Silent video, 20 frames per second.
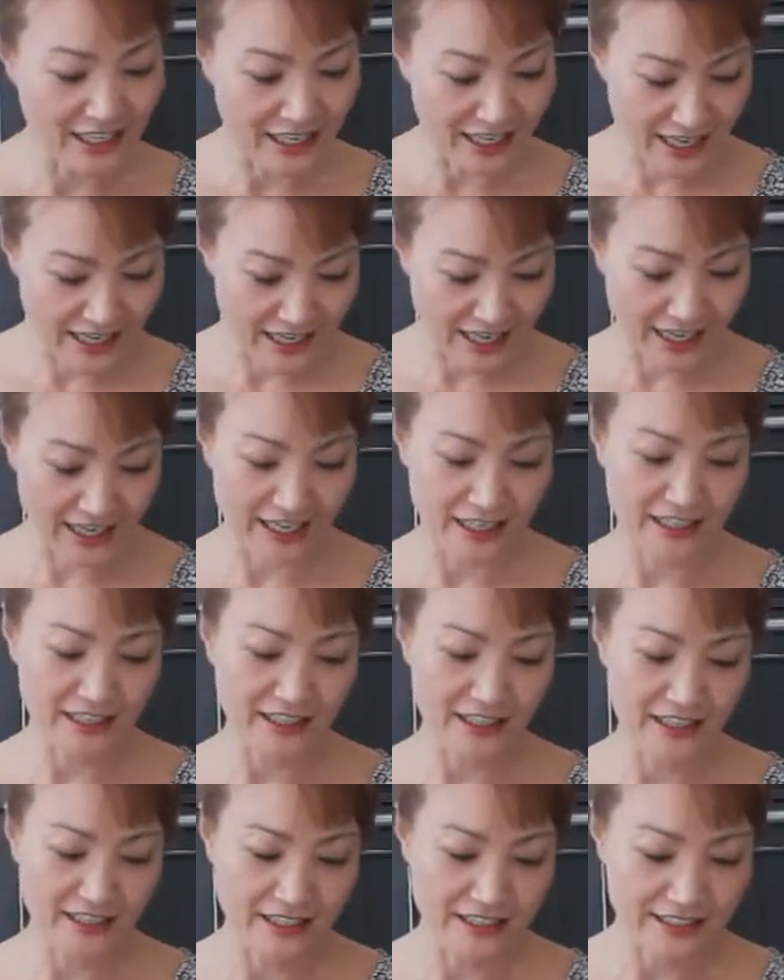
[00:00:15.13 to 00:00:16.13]
and
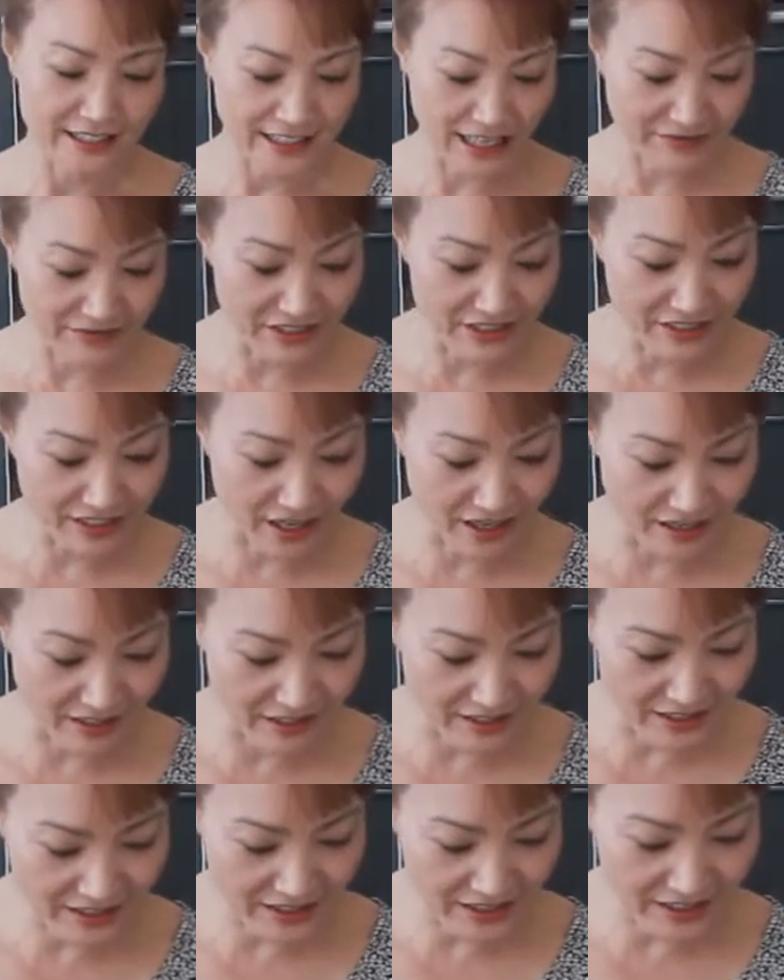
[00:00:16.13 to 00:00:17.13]

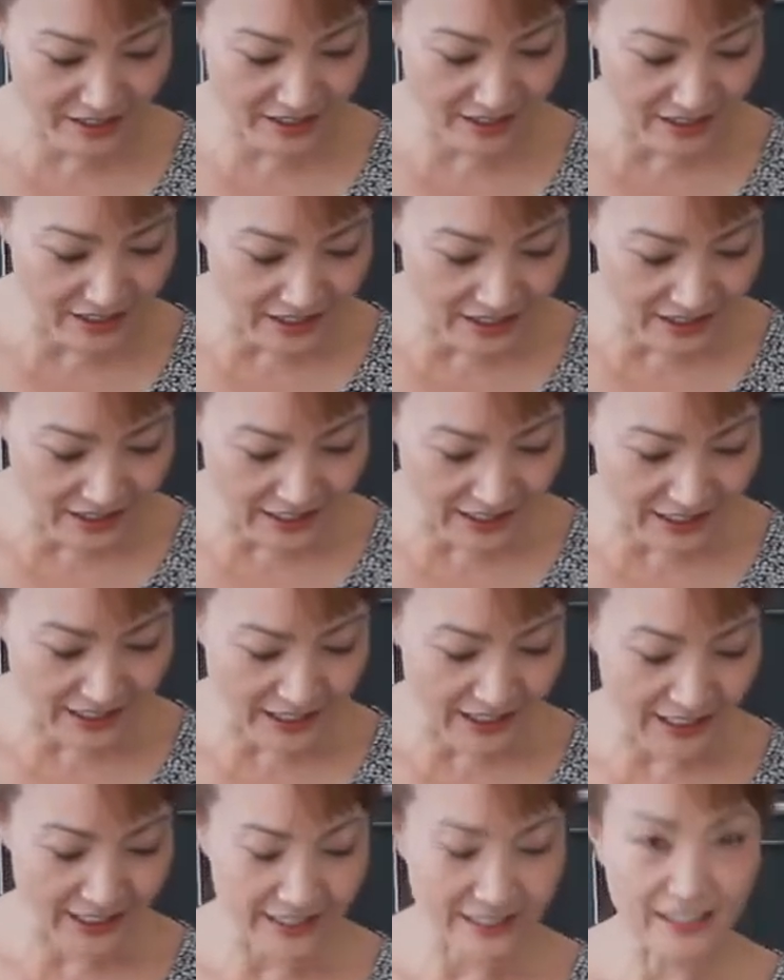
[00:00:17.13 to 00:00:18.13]
$7
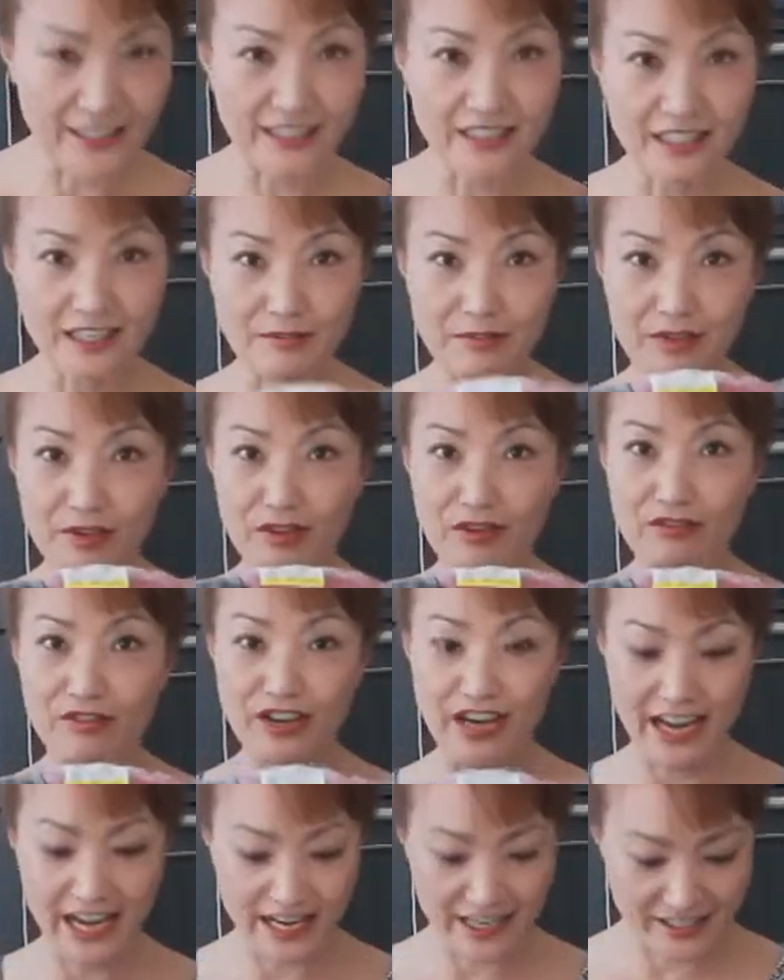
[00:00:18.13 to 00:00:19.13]
and a little bit over
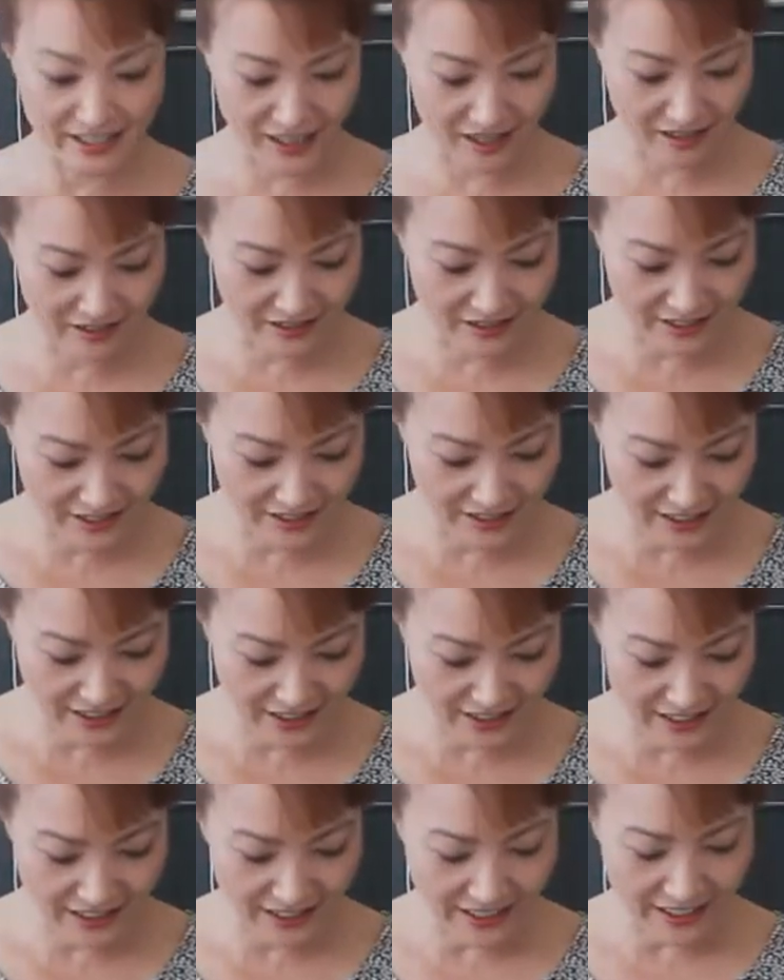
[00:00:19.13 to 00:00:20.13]
$8
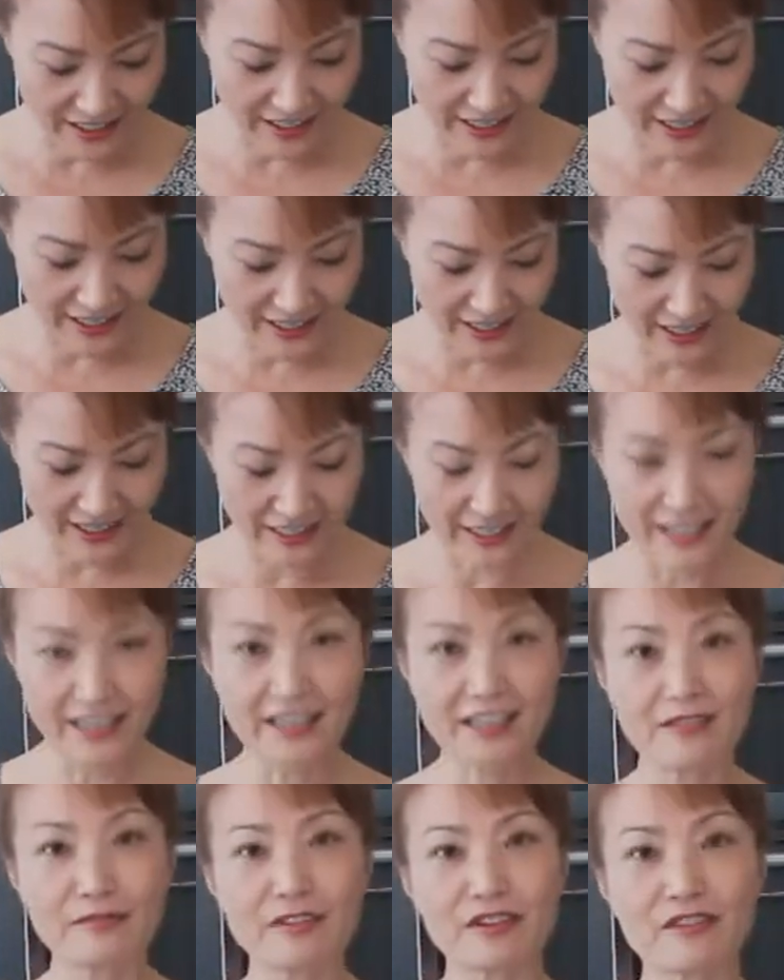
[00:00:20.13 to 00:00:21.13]
and a
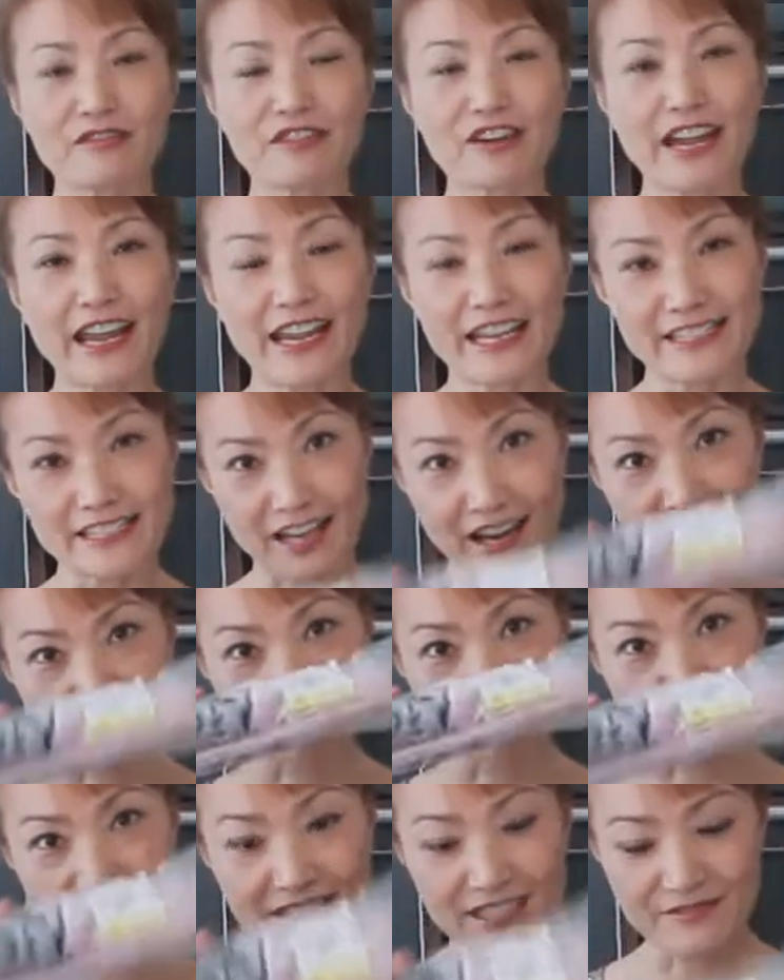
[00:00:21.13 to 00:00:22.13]
little bit over
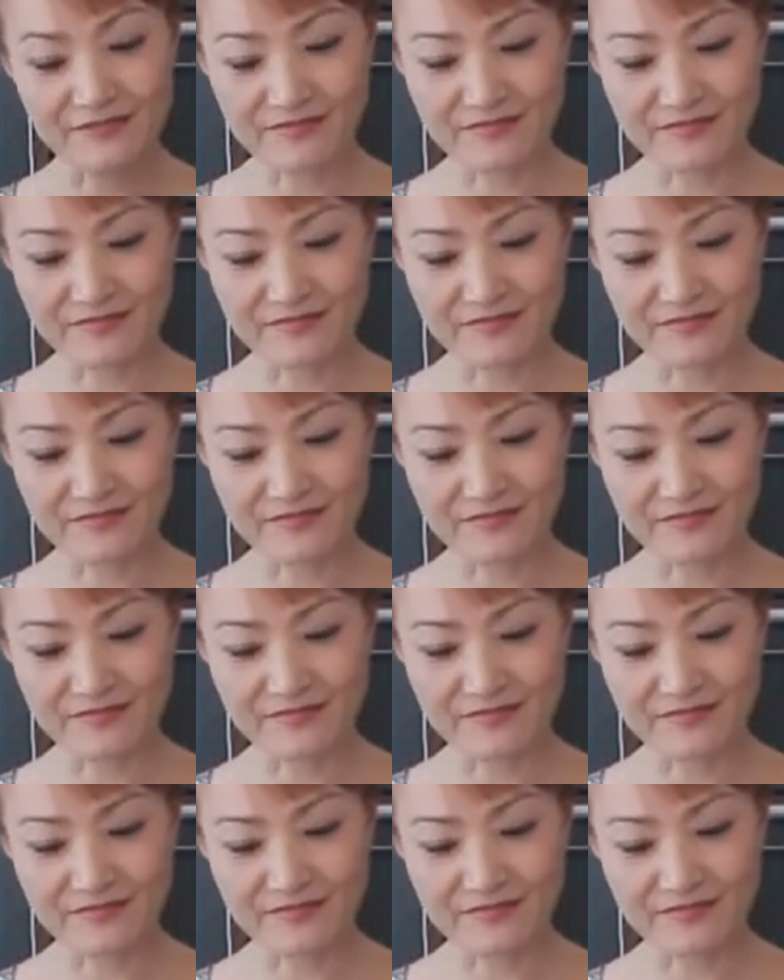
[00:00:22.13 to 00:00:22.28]
$8.